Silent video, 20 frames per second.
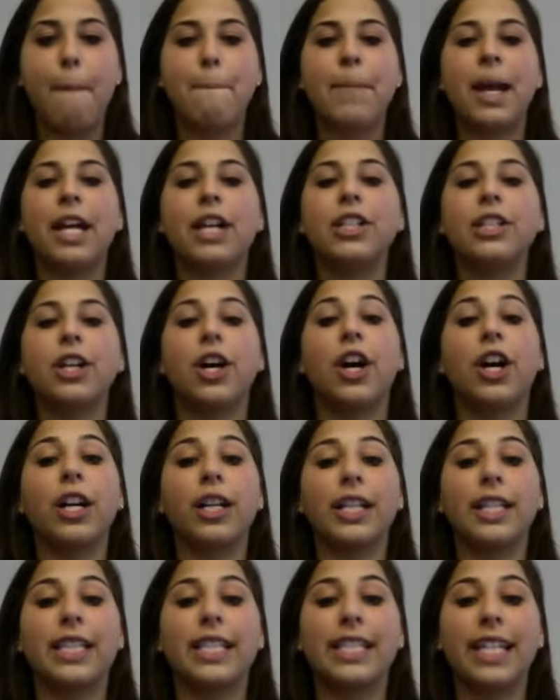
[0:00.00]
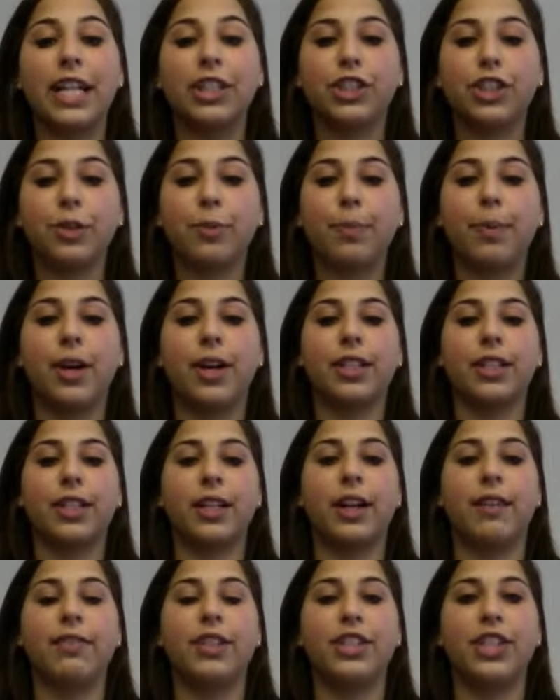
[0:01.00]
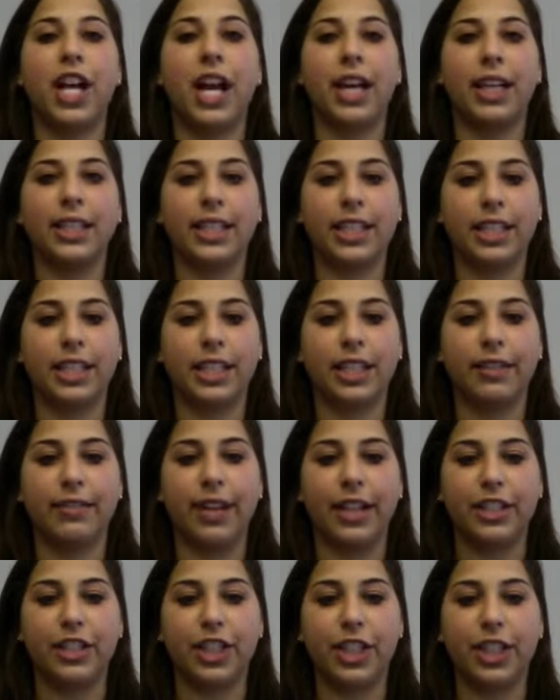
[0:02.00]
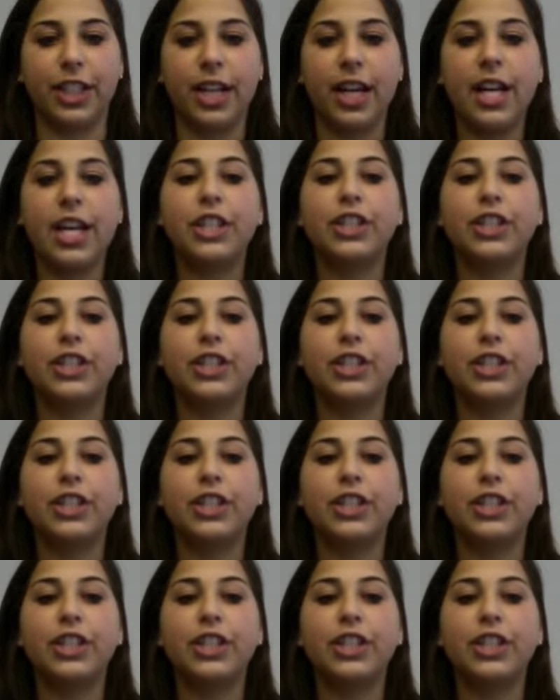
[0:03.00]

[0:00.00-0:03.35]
Parents are an essential part of the child's intervention.